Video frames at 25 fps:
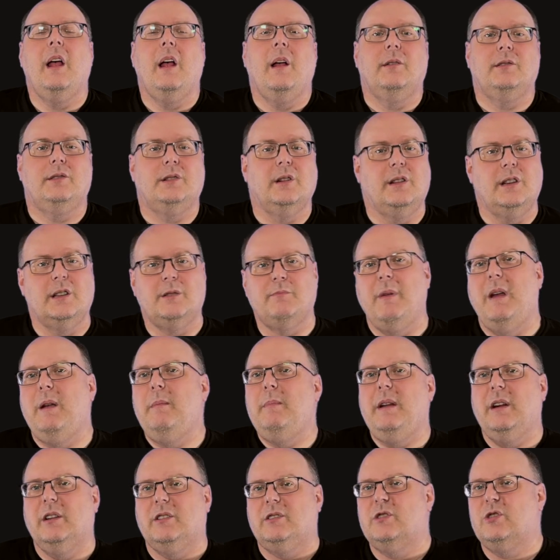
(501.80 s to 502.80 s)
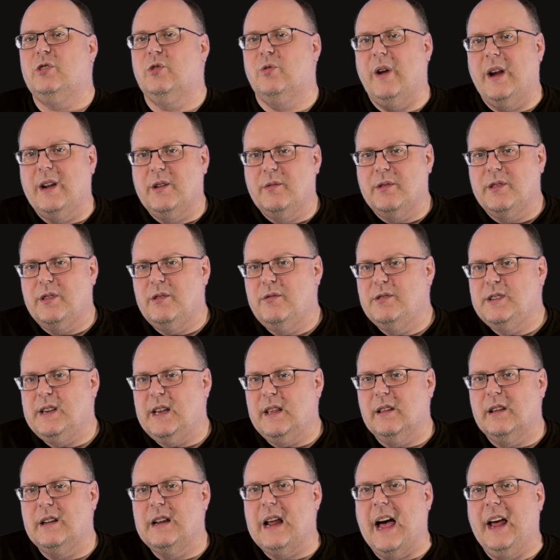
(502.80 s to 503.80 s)
So this may be a trend with New
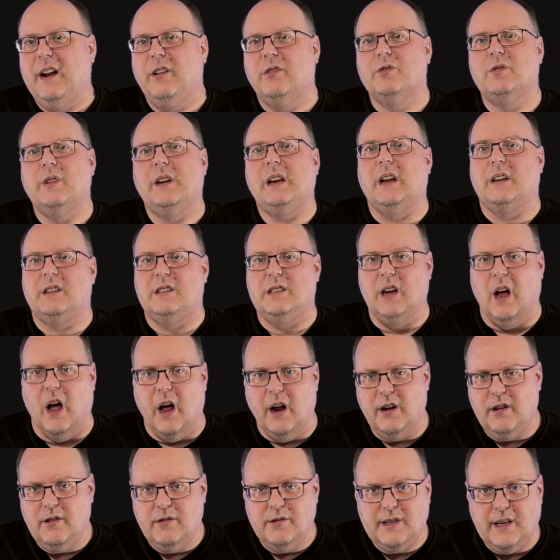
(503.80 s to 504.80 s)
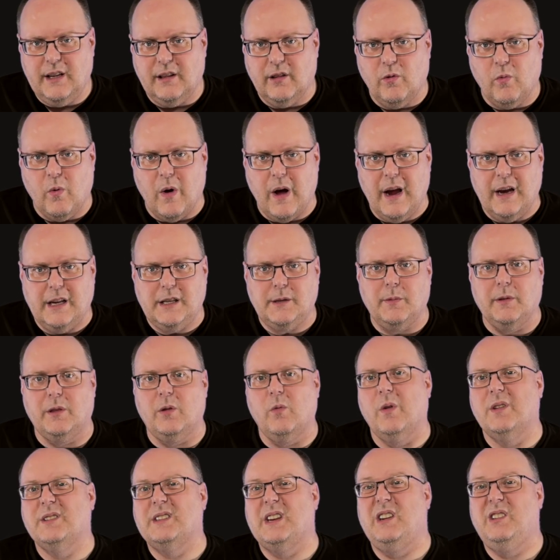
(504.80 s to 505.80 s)
Zealand. I don't drink a ton of New Zealand wines, but the
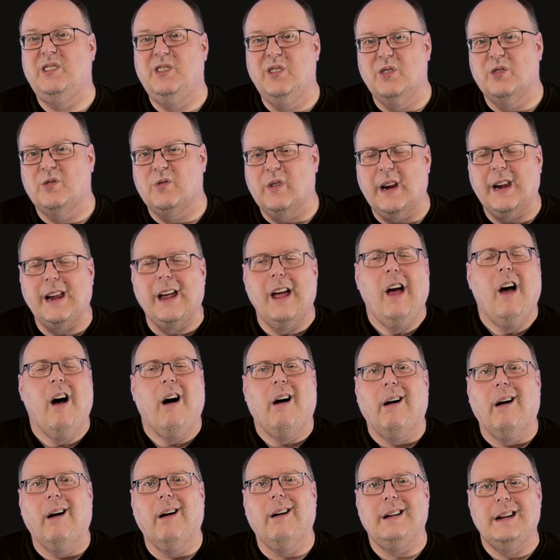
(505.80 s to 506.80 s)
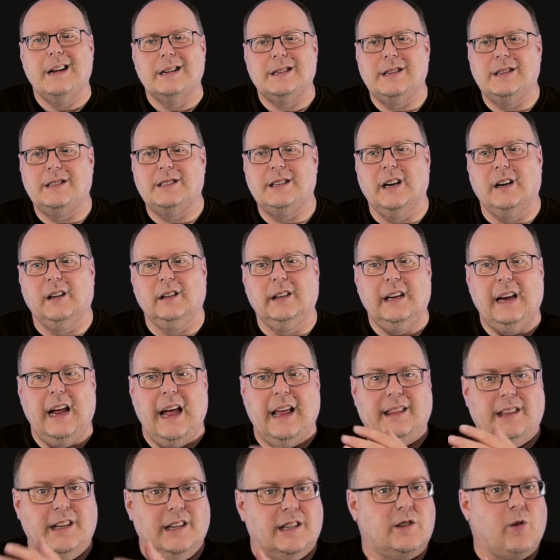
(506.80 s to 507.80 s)
ones I do drink aren't necessarily
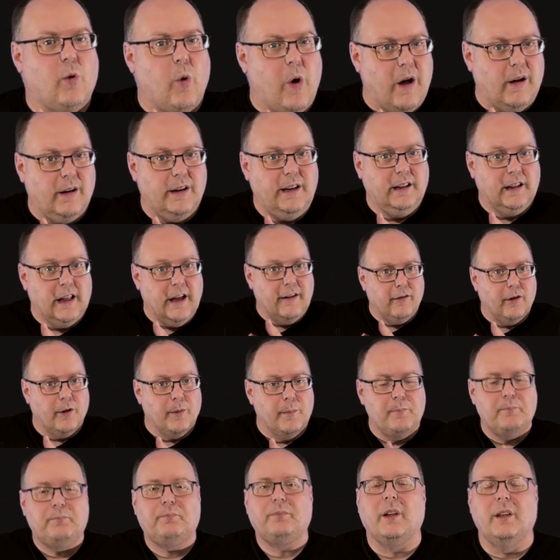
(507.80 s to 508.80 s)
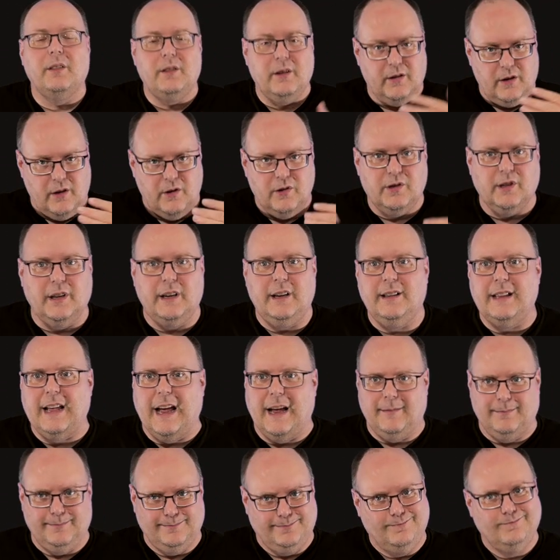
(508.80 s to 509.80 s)
at this quality level. They're usually
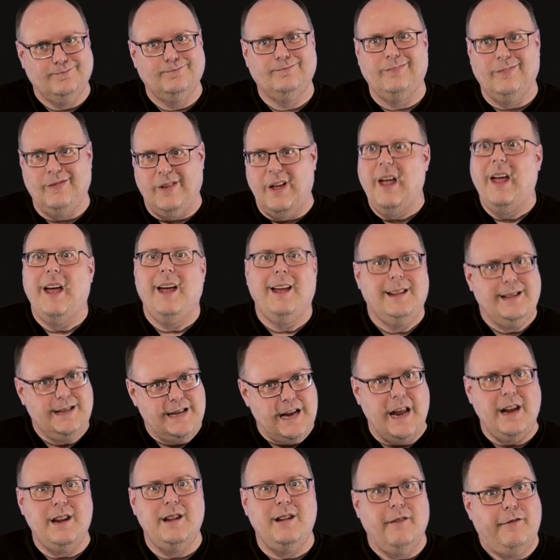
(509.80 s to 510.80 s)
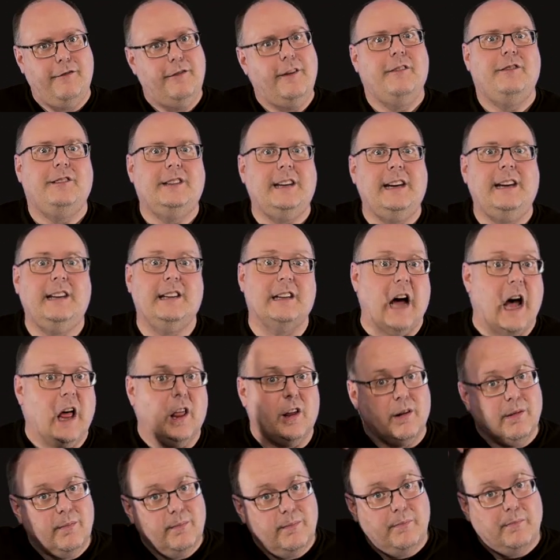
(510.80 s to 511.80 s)
that 10 to
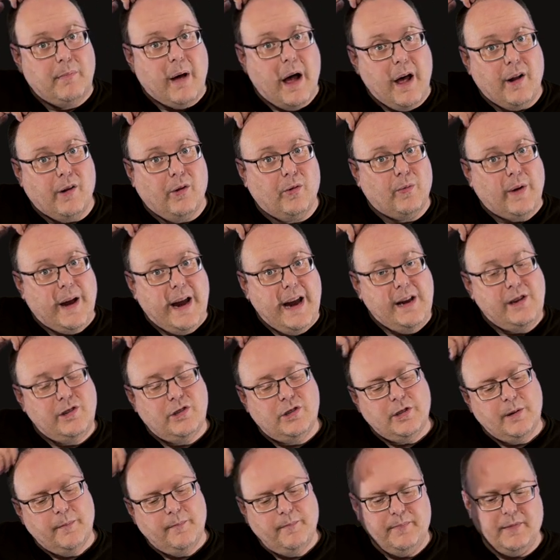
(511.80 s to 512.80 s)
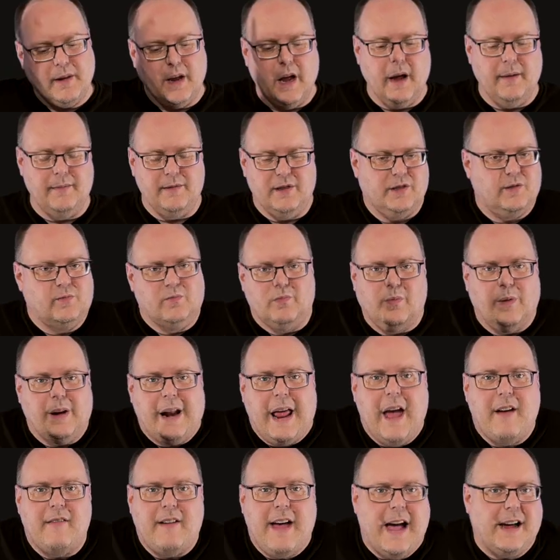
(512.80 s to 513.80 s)
$15 bottle range, um, just what I
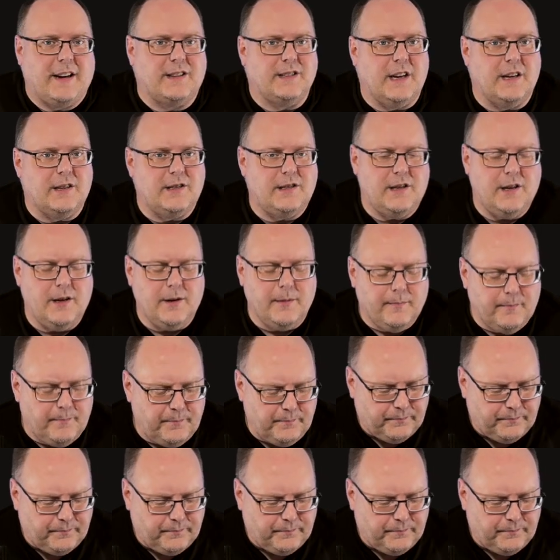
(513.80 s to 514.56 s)
have access to.